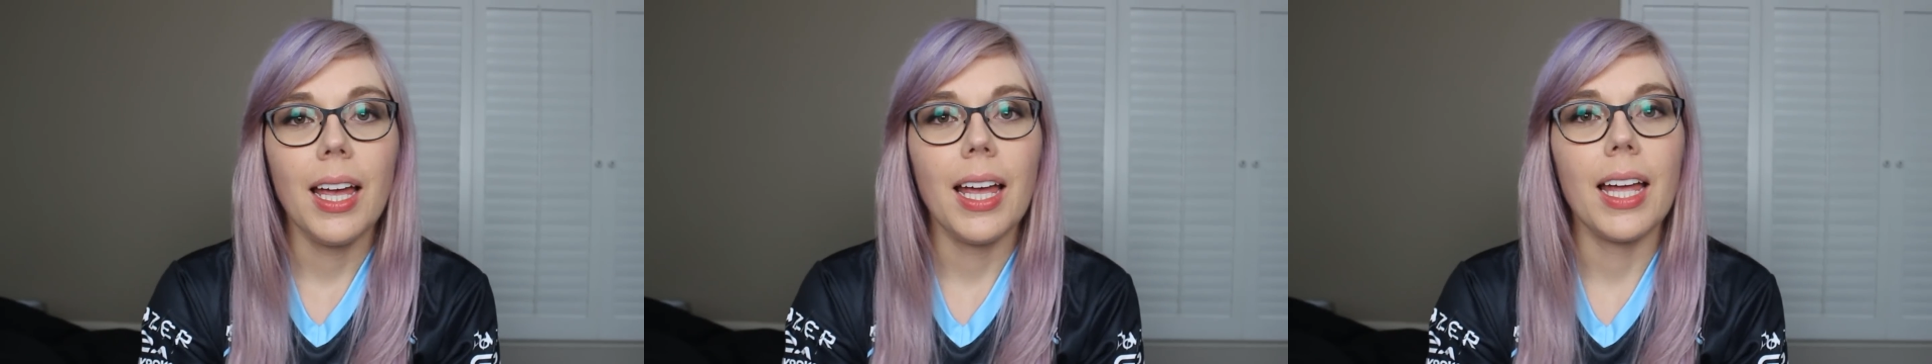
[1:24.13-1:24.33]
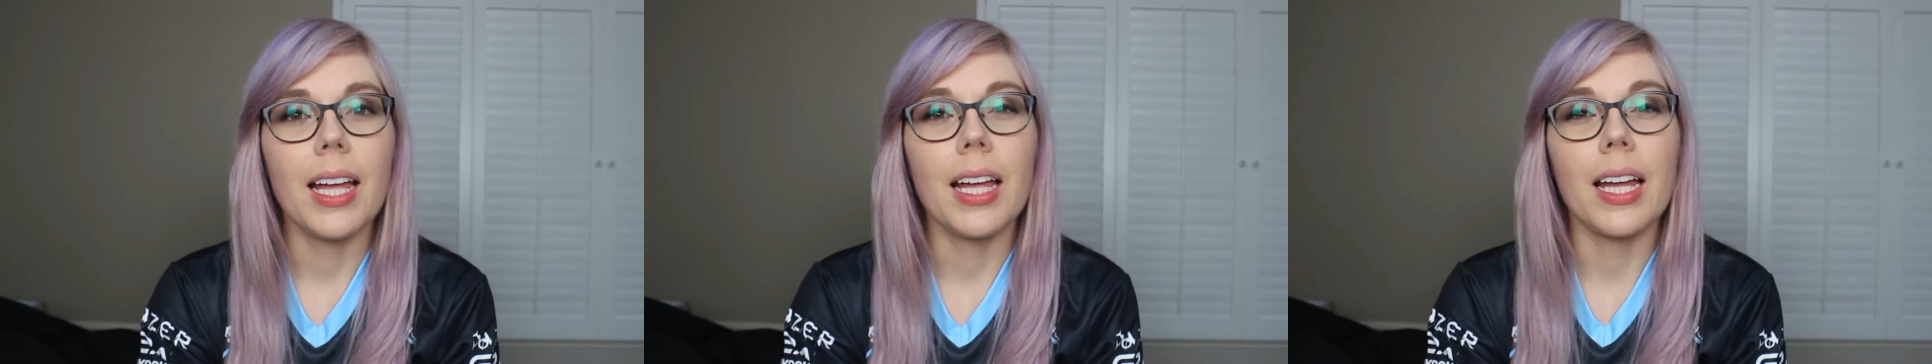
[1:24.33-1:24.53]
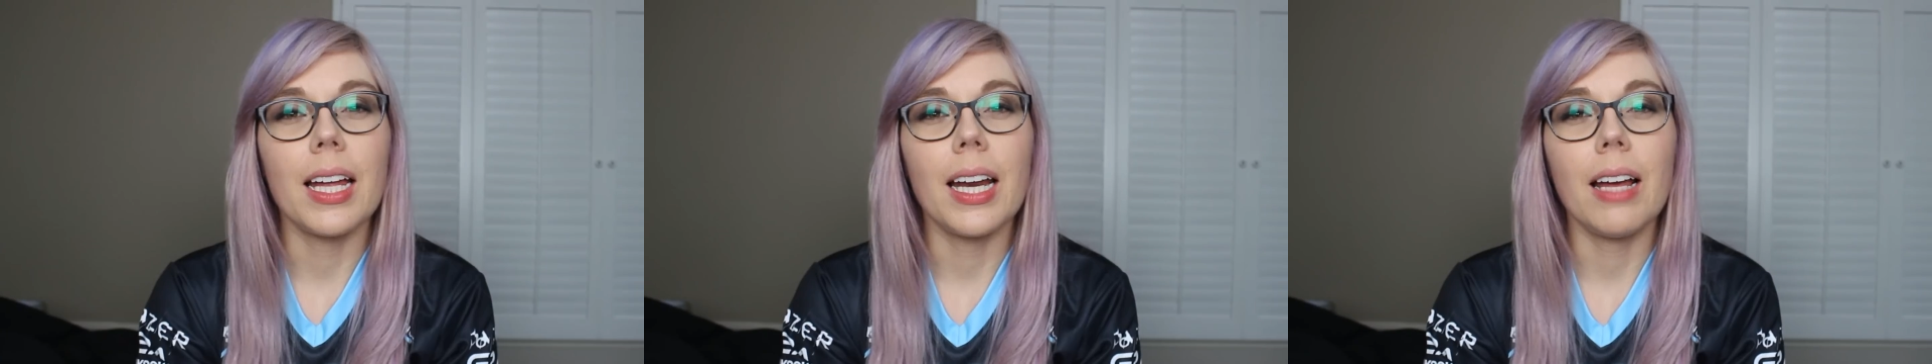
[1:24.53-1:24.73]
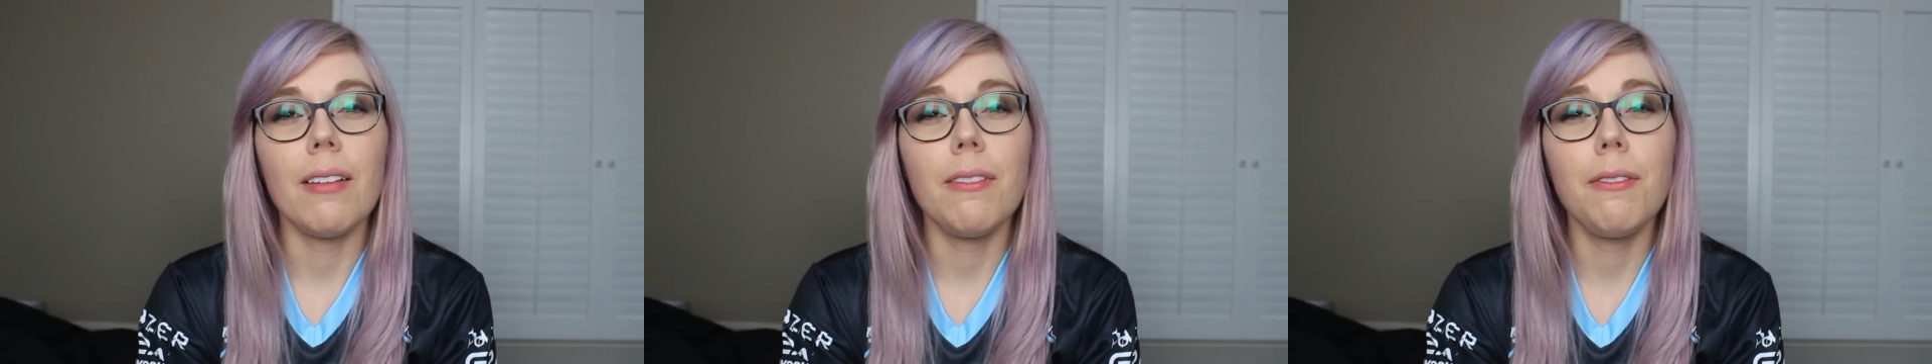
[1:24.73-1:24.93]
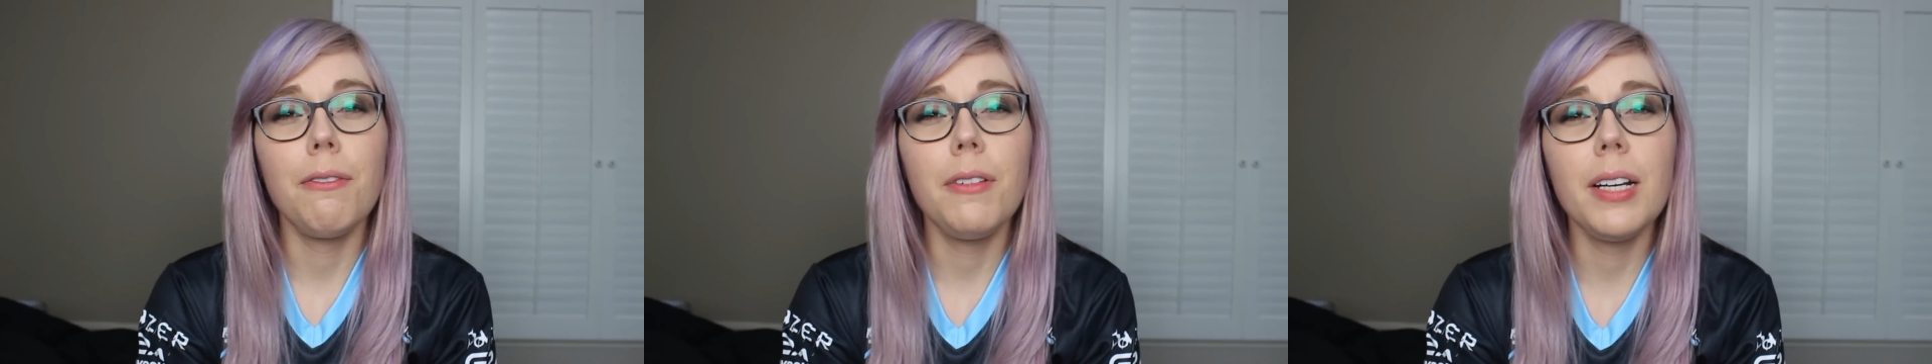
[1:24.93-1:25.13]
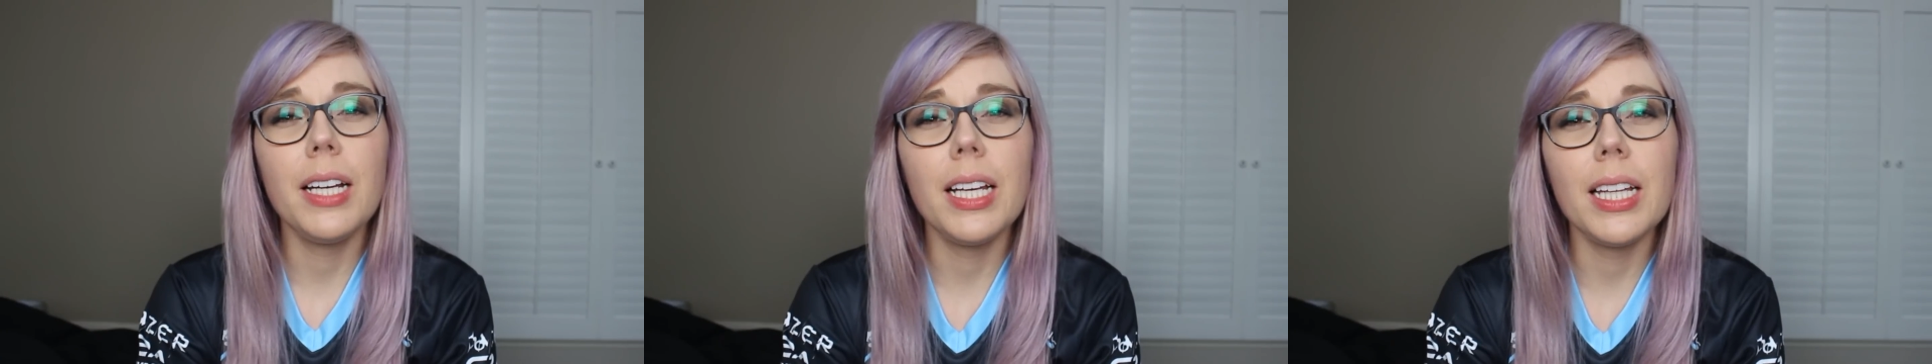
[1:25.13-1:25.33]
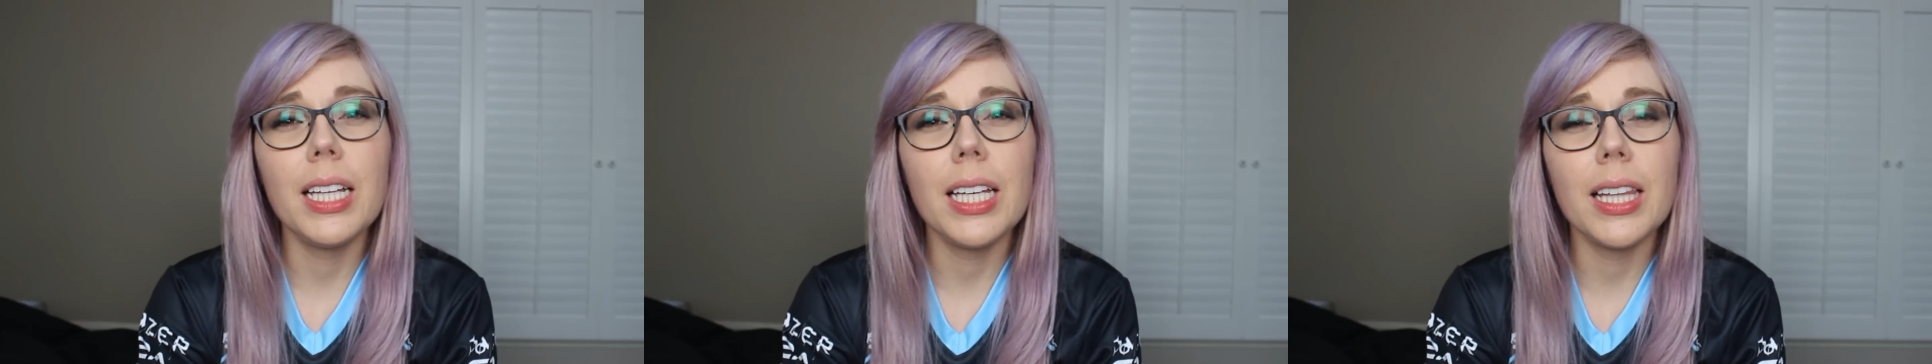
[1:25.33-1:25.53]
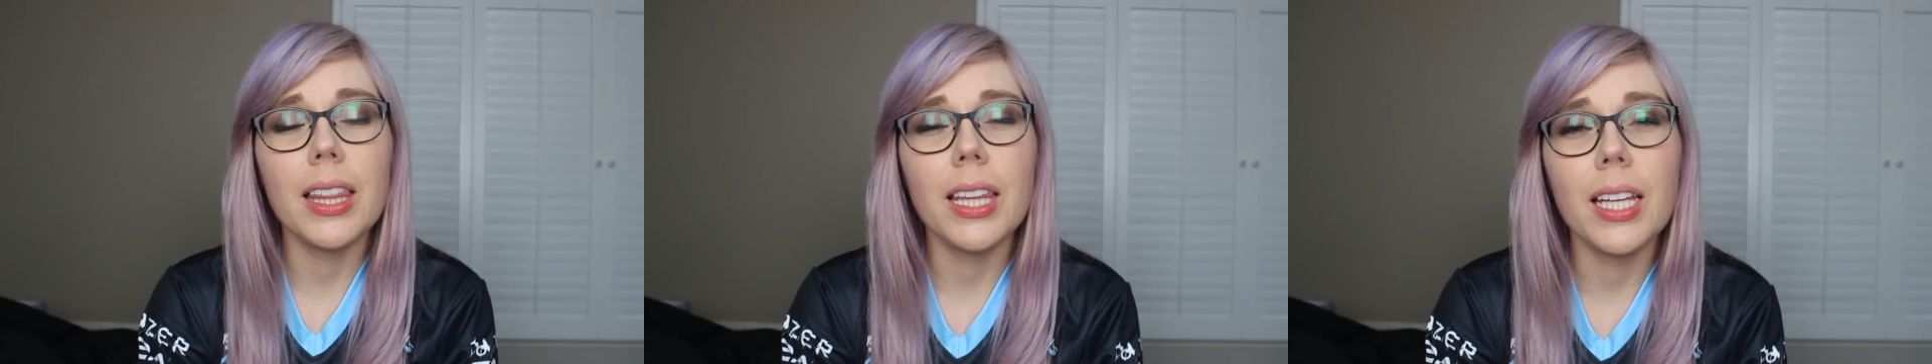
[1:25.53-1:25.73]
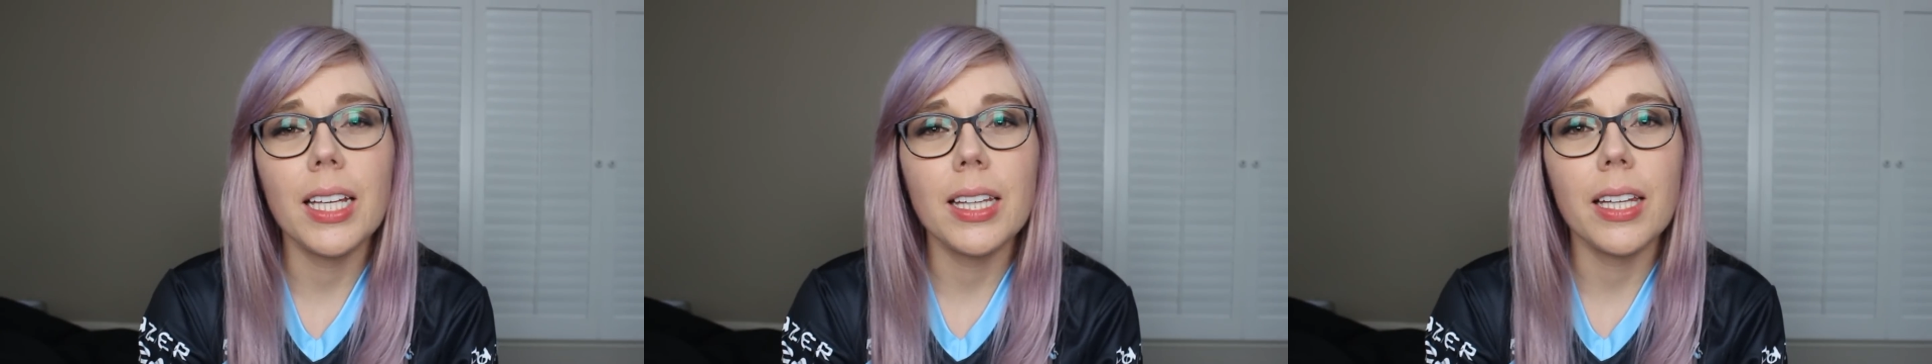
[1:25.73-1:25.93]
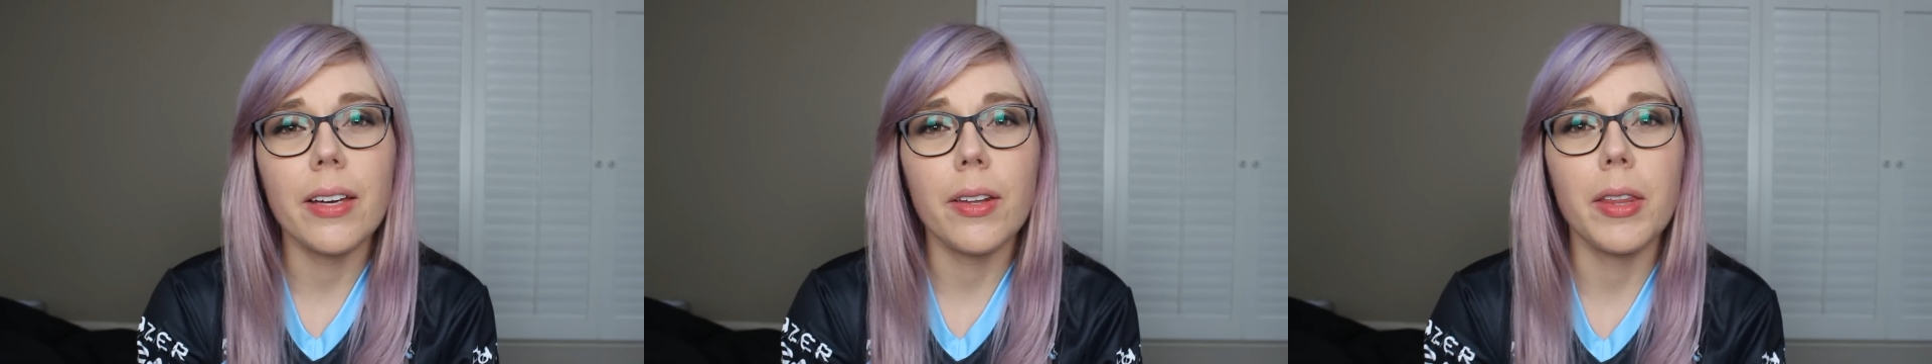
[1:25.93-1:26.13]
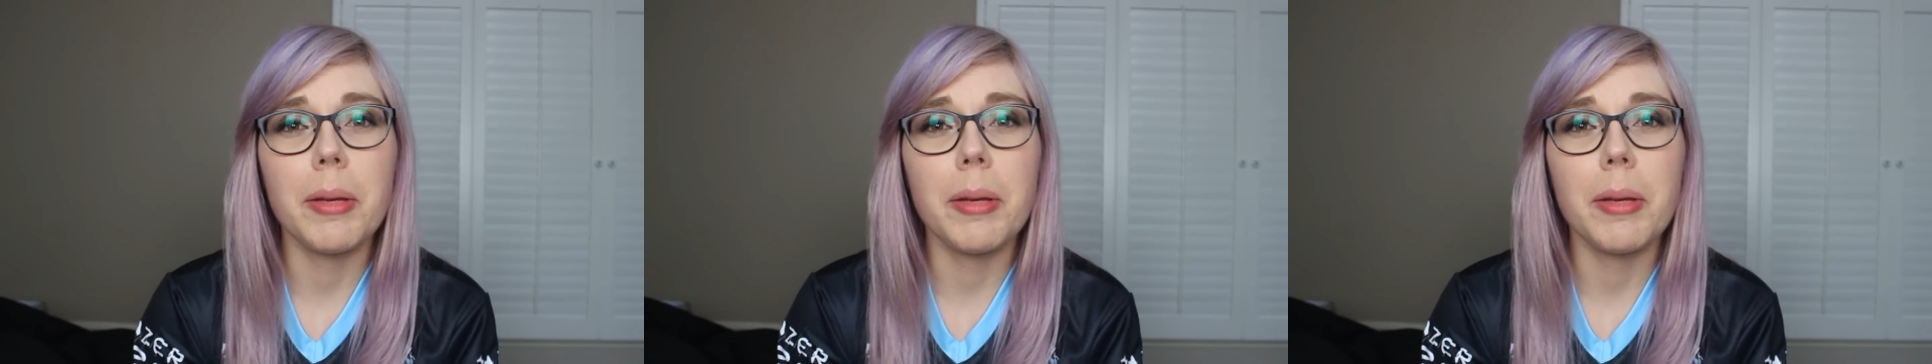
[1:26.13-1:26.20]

And I really think they're